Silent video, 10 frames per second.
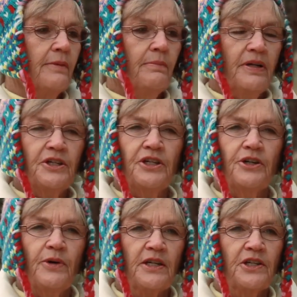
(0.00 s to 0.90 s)
a bunch of
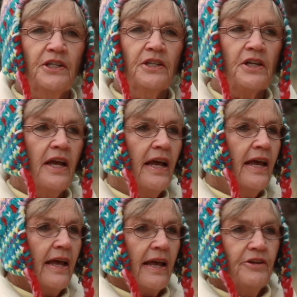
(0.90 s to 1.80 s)
directions,
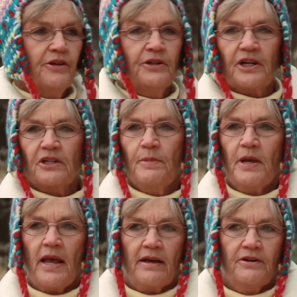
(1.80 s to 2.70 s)
and you just
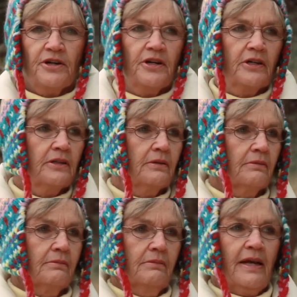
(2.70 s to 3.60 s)
meander
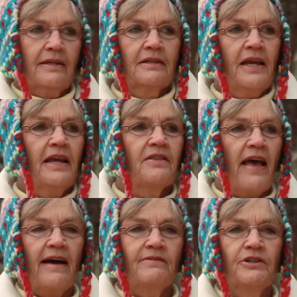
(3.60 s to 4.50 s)
and take
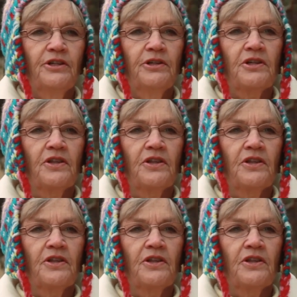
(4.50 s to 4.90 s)
the avenues